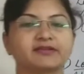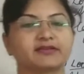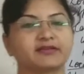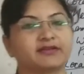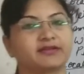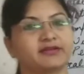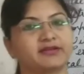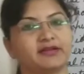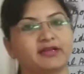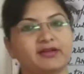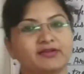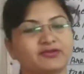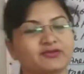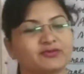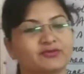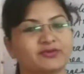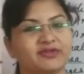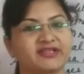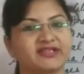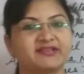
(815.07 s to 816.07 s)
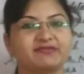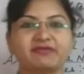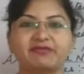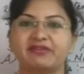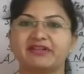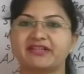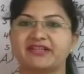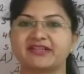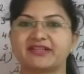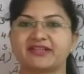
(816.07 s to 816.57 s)
Now students, we will
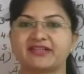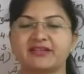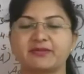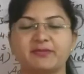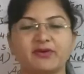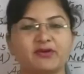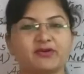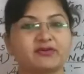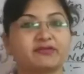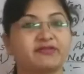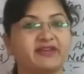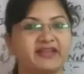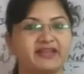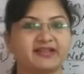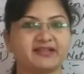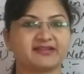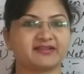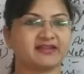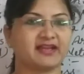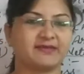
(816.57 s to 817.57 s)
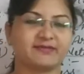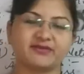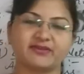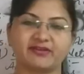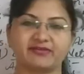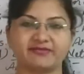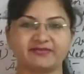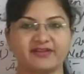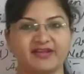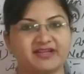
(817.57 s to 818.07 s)
discuss about various types
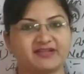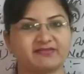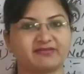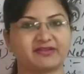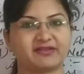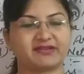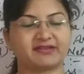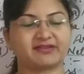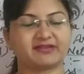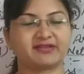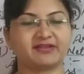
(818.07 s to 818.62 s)
of networks.